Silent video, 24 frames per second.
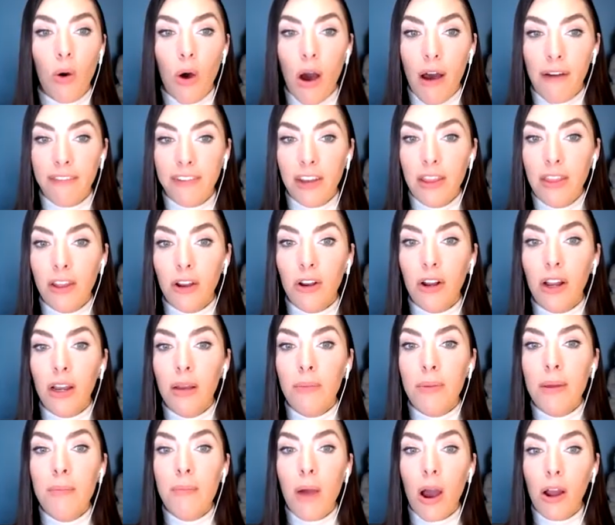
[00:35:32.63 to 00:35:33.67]
often they're going to
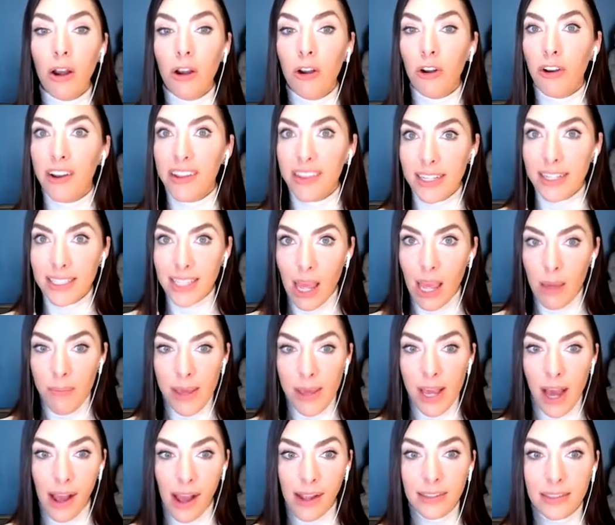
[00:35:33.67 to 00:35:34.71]
be monitoring these K P
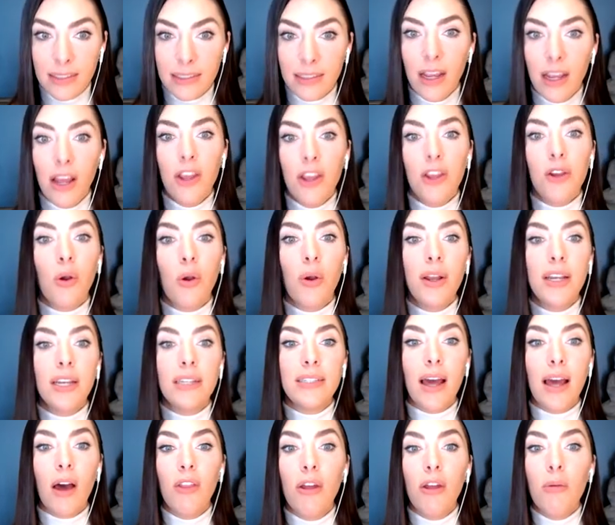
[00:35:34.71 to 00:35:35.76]
Is. You're going to
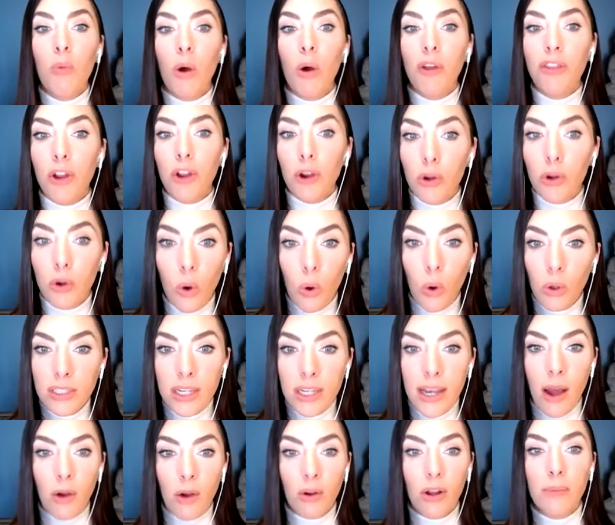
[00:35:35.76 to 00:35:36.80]
tell them what their goals and
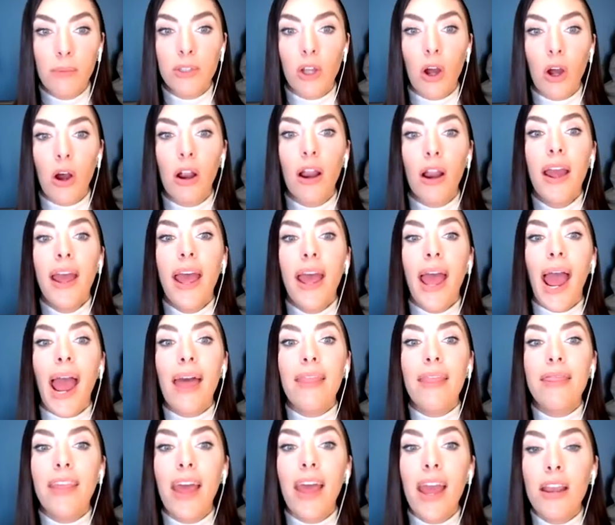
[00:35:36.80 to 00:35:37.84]
outcomes are.
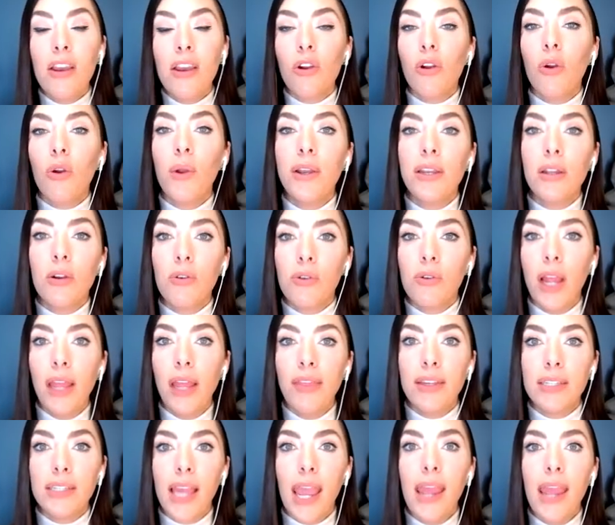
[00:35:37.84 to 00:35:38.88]
And then you're going to create
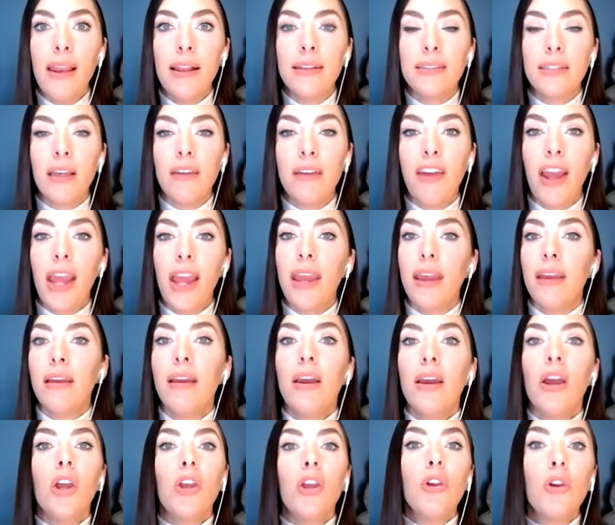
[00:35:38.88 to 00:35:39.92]
this cadence of, hey,
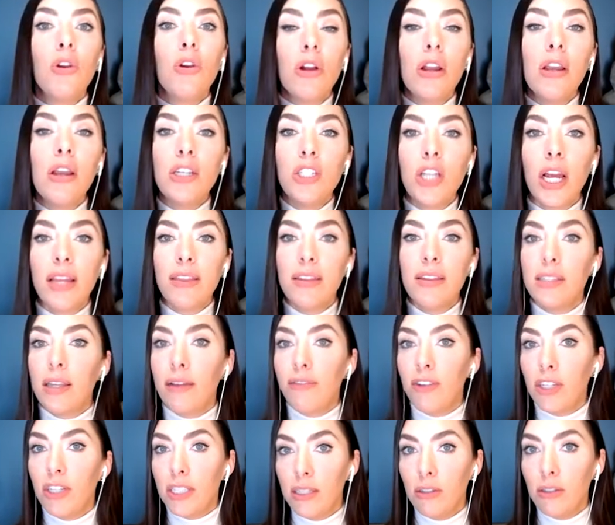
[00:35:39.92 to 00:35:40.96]
you're going to check this
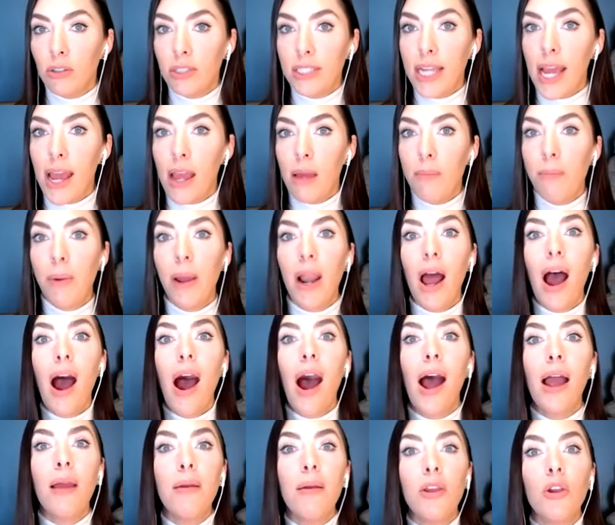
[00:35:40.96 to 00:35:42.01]
every single day, but
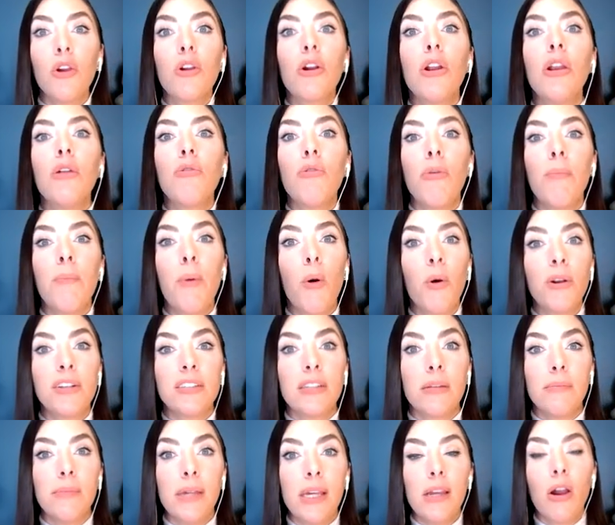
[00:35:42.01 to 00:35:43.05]
I, you're going to report
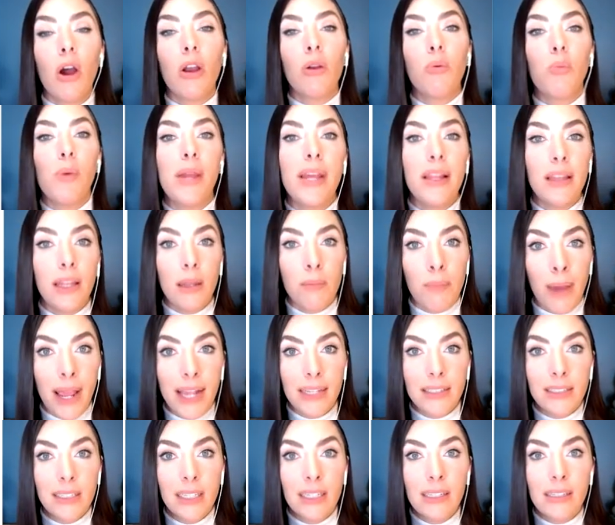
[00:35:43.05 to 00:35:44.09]
to me on a weekly
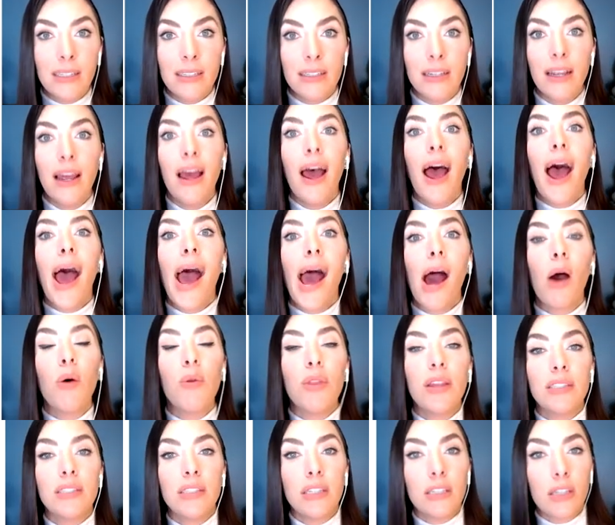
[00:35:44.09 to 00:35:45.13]
basis how
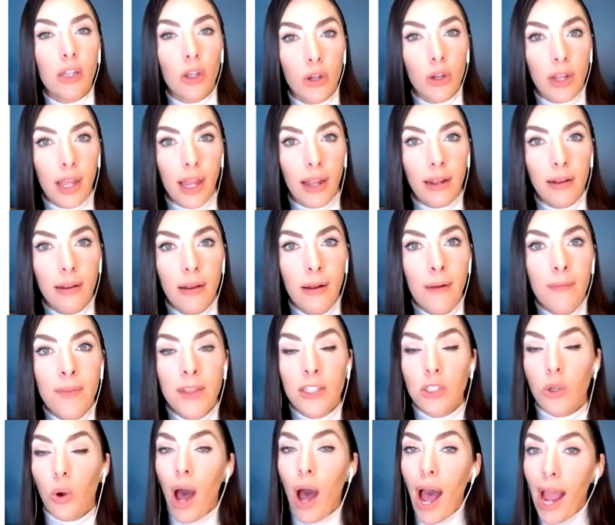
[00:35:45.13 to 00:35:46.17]
this is looking.
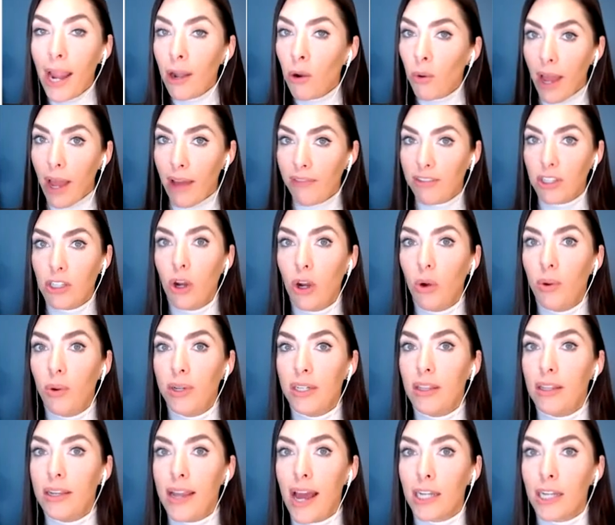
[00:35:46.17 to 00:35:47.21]
So I don't have to go into
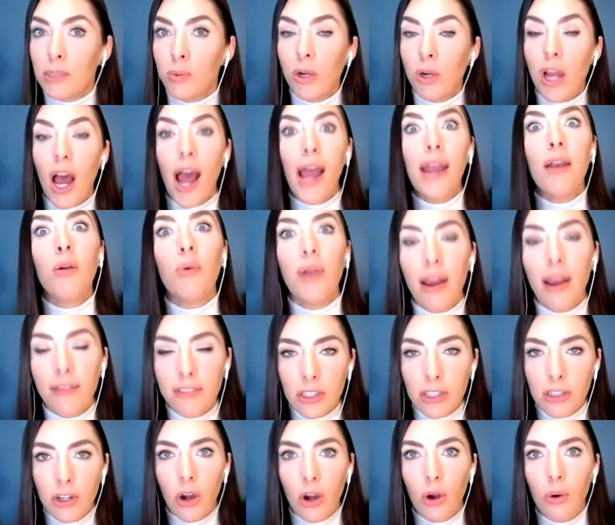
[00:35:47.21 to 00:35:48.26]
the dashboard. I don't have
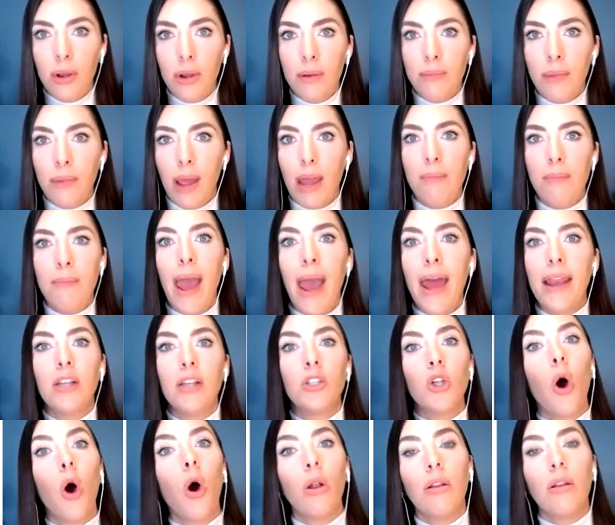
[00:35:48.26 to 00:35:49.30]
to go and, and manage
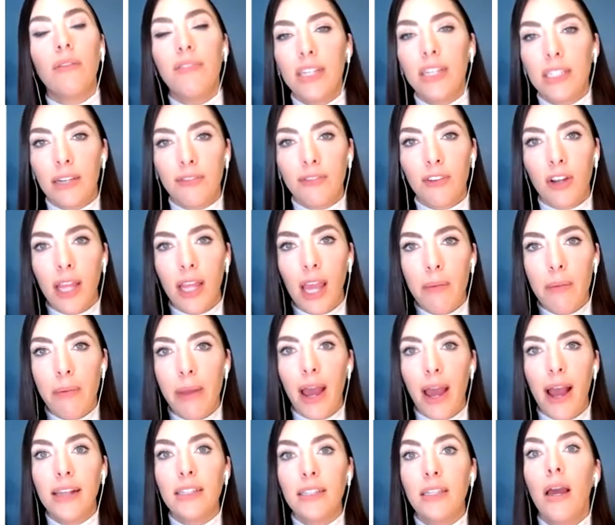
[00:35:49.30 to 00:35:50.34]
all of these different K P
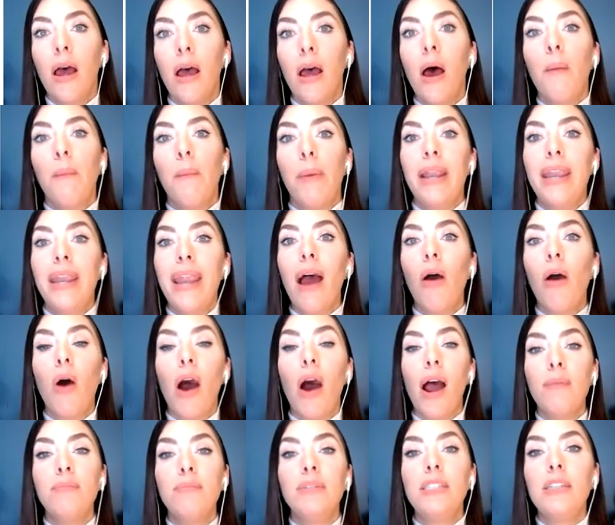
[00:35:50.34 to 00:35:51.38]
Is, but now
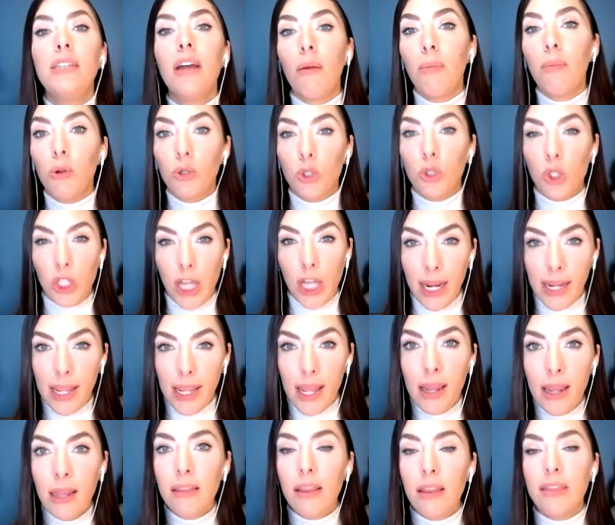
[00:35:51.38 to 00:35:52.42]
I'm double
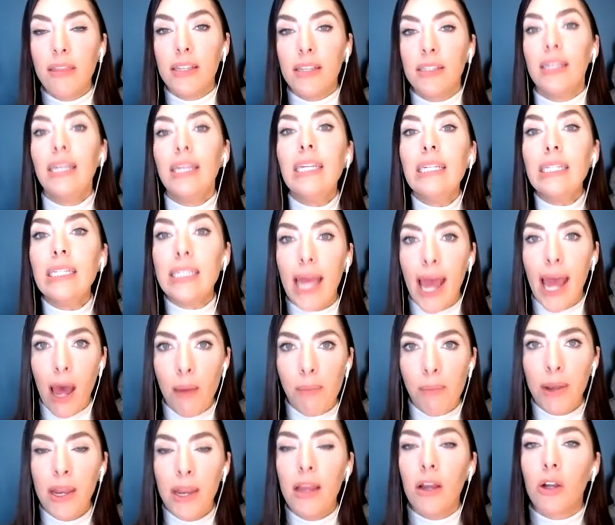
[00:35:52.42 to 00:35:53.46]
checking that this is
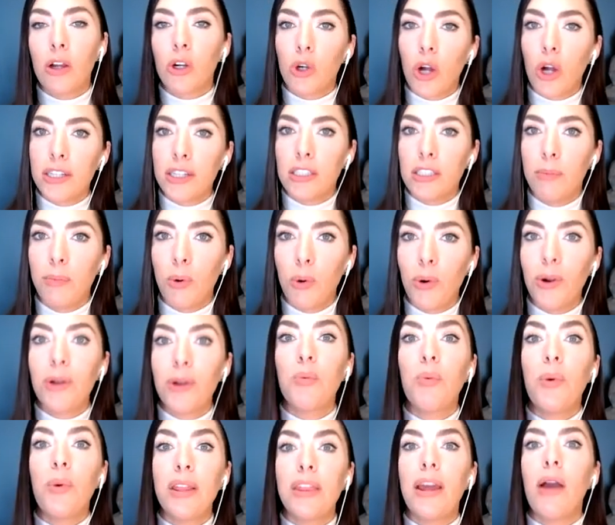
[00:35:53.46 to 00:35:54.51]
happening across the board
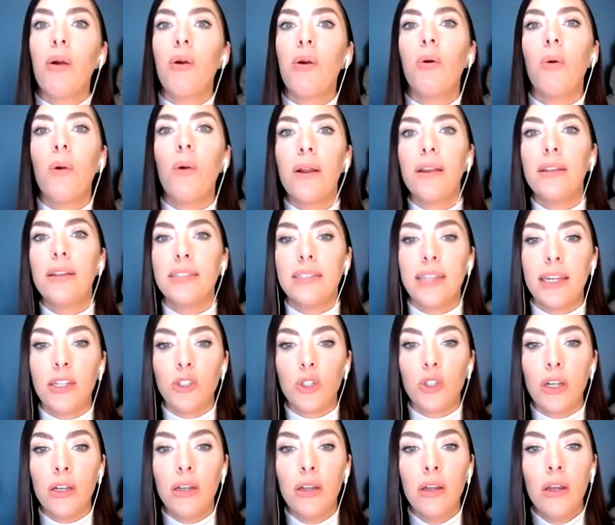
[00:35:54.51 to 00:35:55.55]
with our
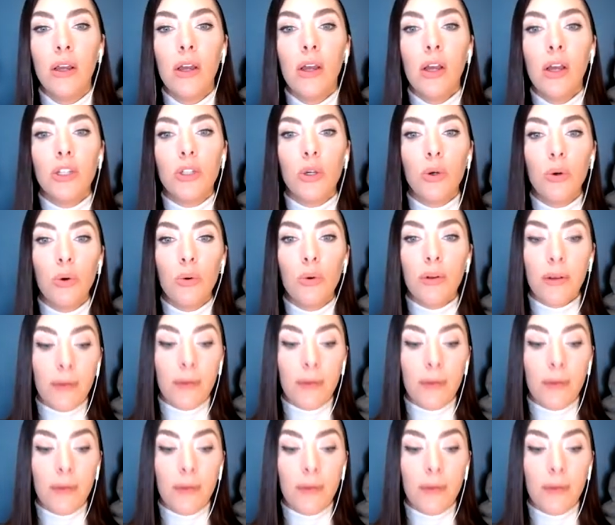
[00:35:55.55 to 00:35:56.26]
organization. So